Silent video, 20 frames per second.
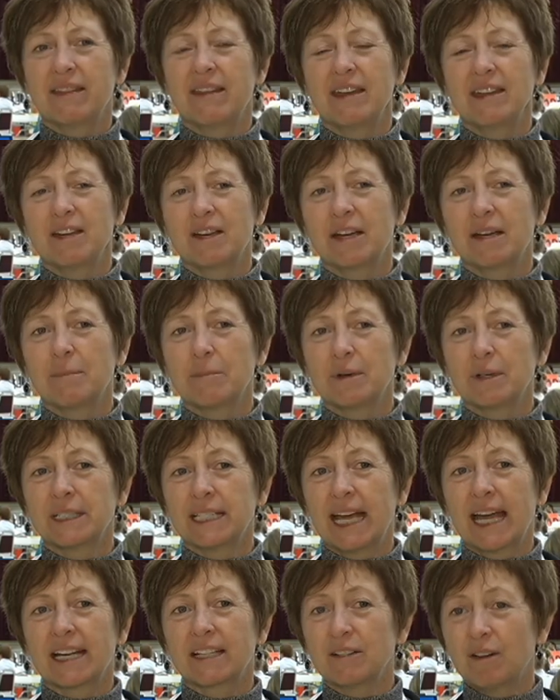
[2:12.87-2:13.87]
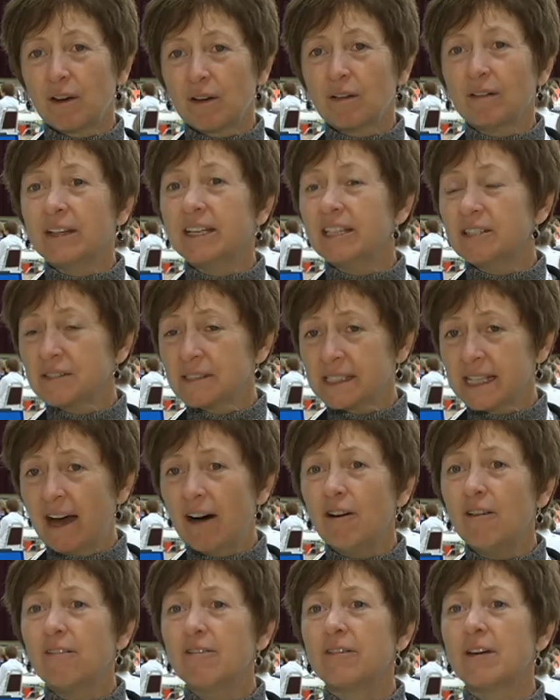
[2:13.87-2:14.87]
that you can protect not only
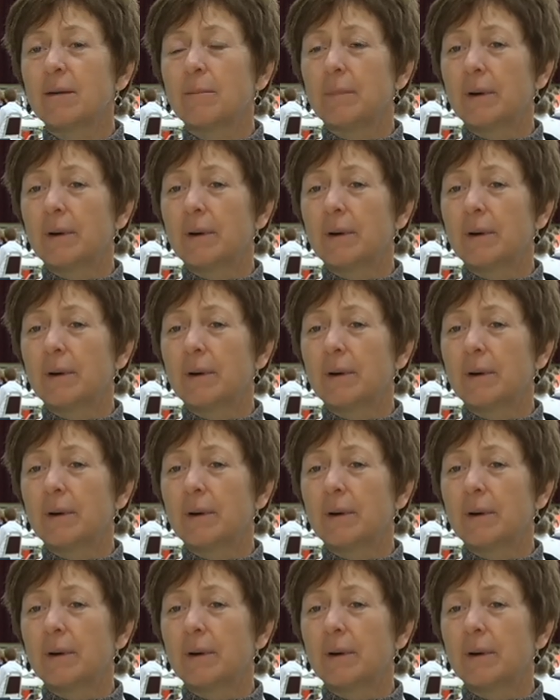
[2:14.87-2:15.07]
yourself,